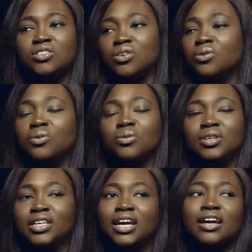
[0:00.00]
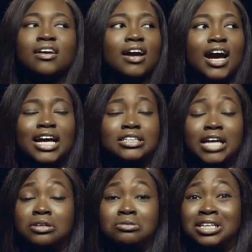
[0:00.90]
So yeah, I,
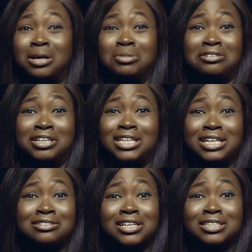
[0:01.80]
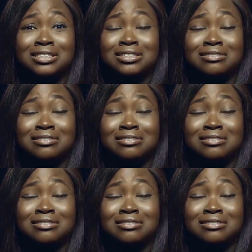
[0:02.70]
I don't think I'm a great actress.